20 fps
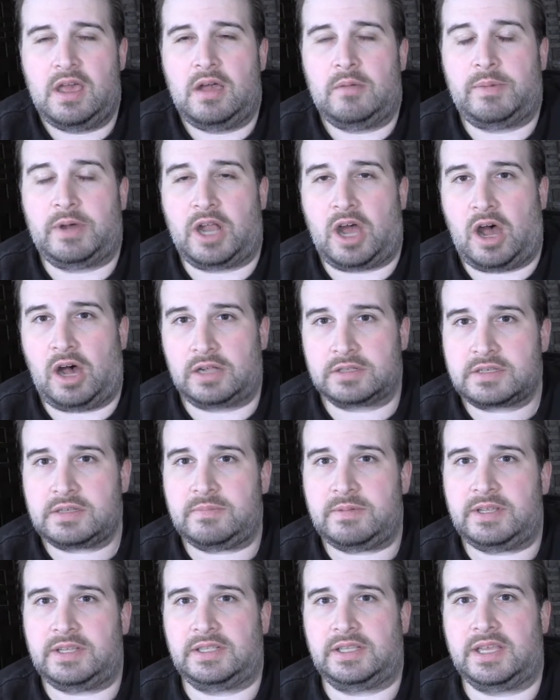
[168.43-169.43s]
But
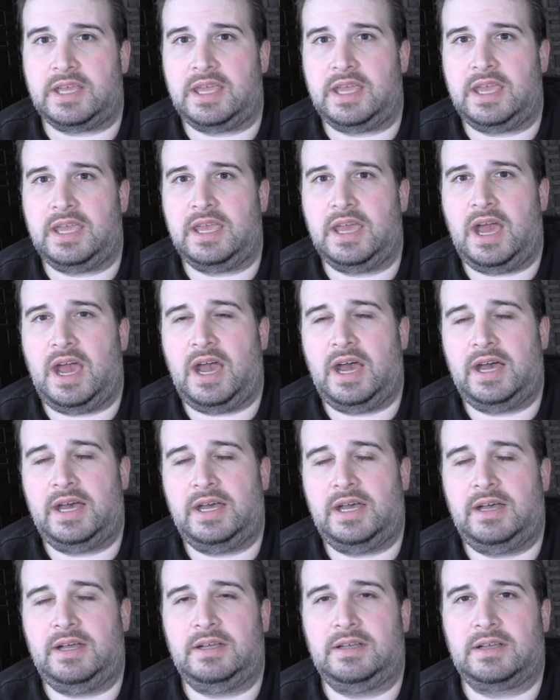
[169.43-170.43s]
ultimately,
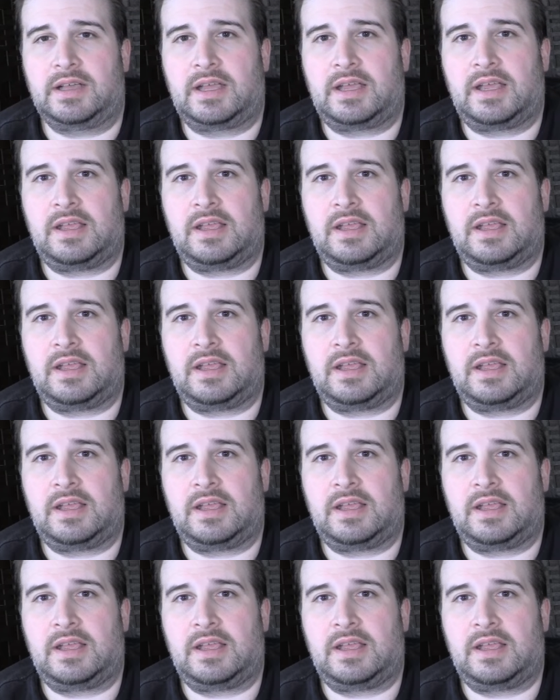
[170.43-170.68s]
uh,